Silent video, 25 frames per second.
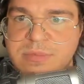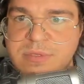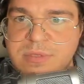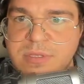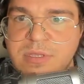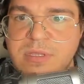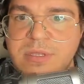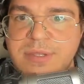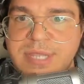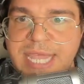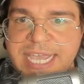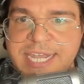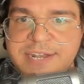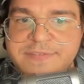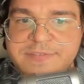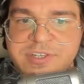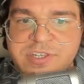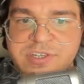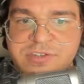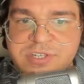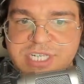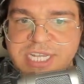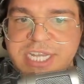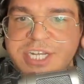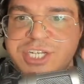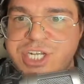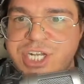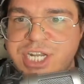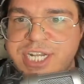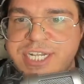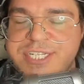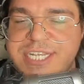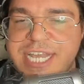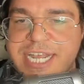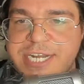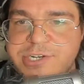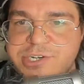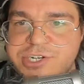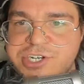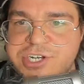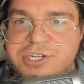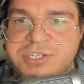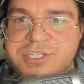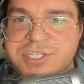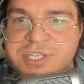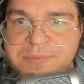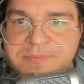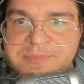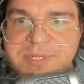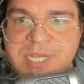Negative association and exaggeration are
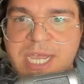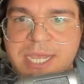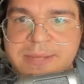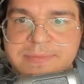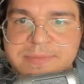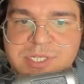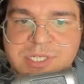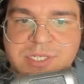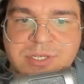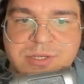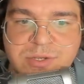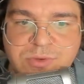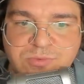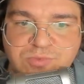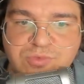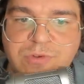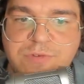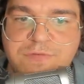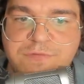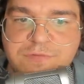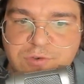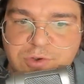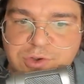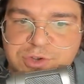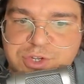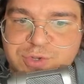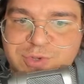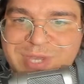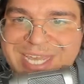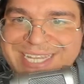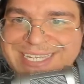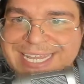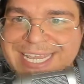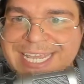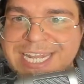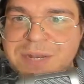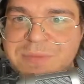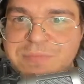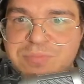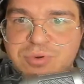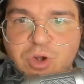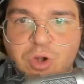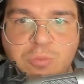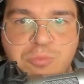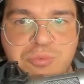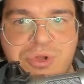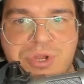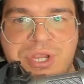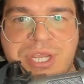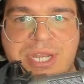sometimes referred to as
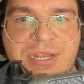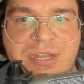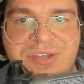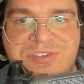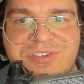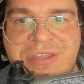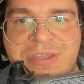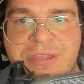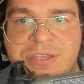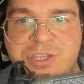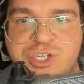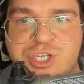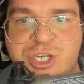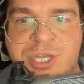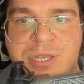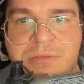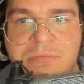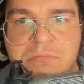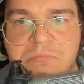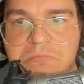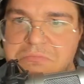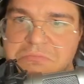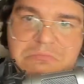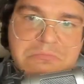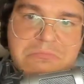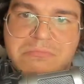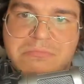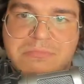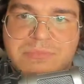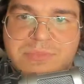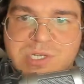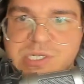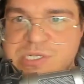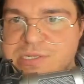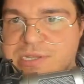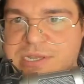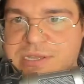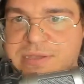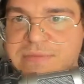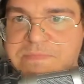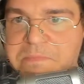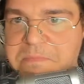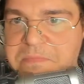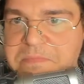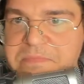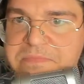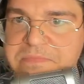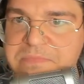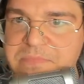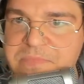inappropriate attention. Just like a
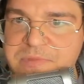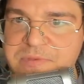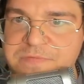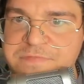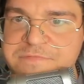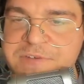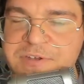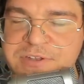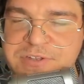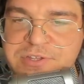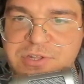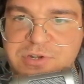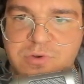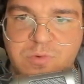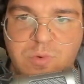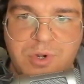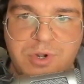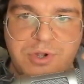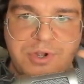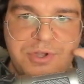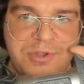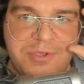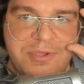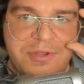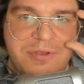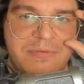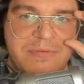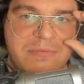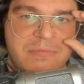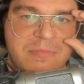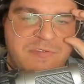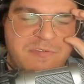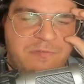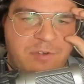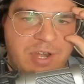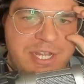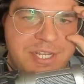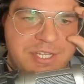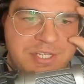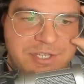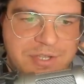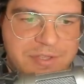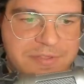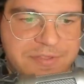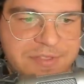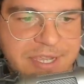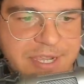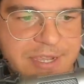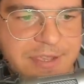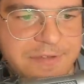fun little phrase you can
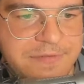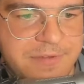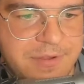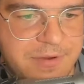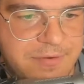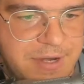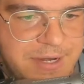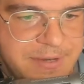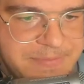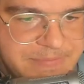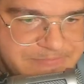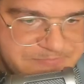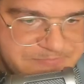think of, right?